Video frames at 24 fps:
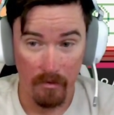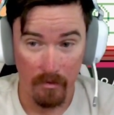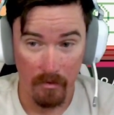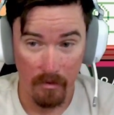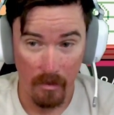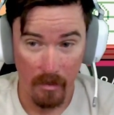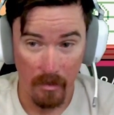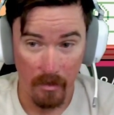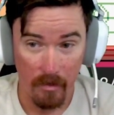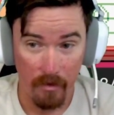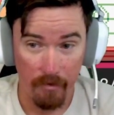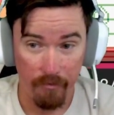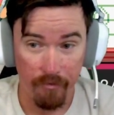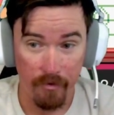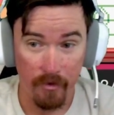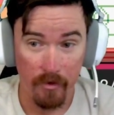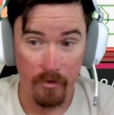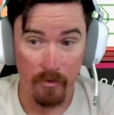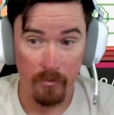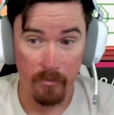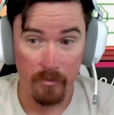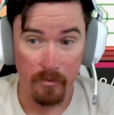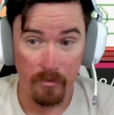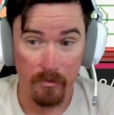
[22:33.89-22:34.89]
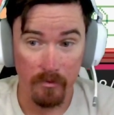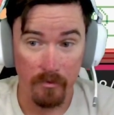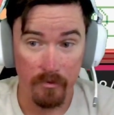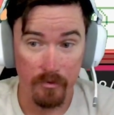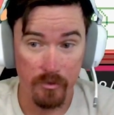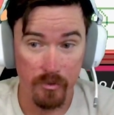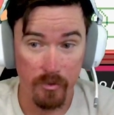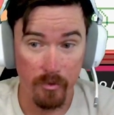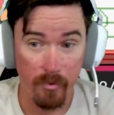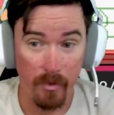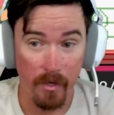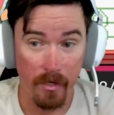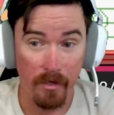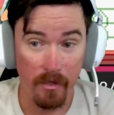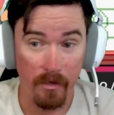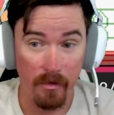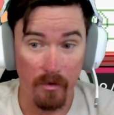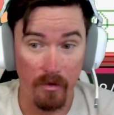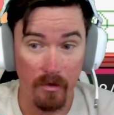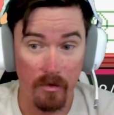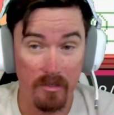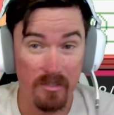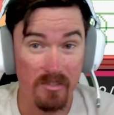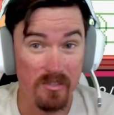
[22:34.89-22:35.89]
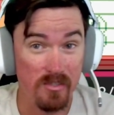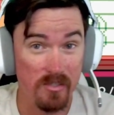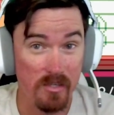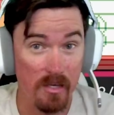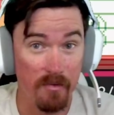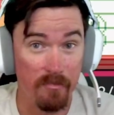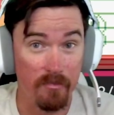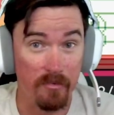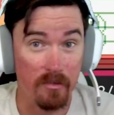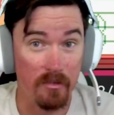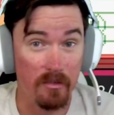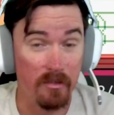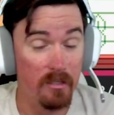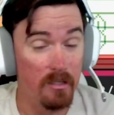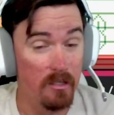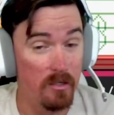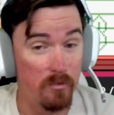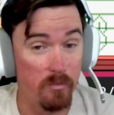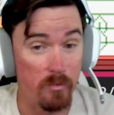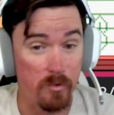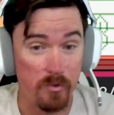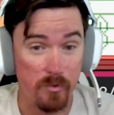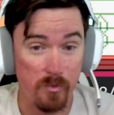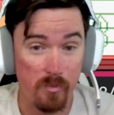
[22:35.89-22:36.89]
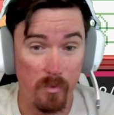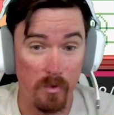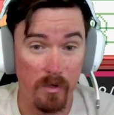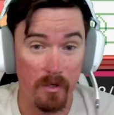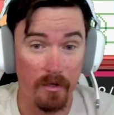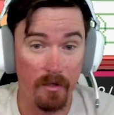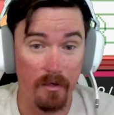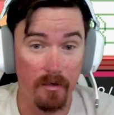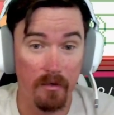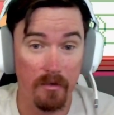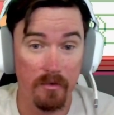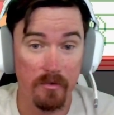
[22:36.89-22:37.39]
variable 287 equals 1.